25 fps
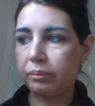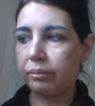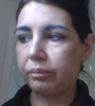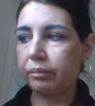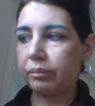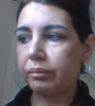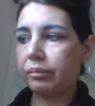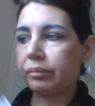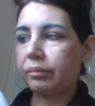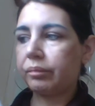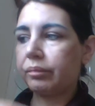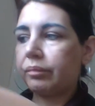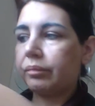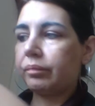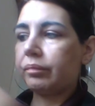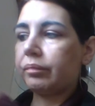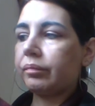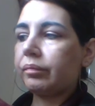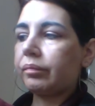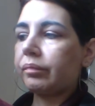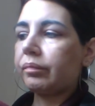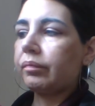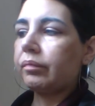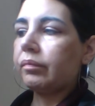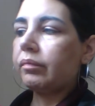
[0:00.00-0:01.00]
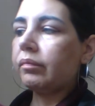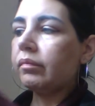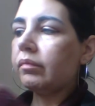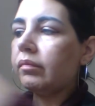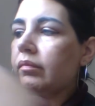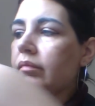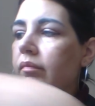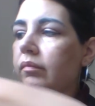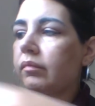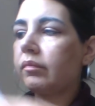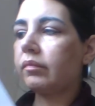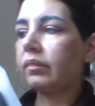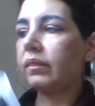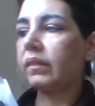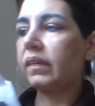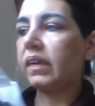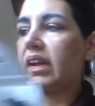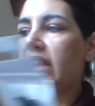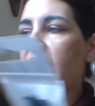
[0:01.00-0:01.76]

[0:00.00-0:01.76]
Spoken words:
(silence)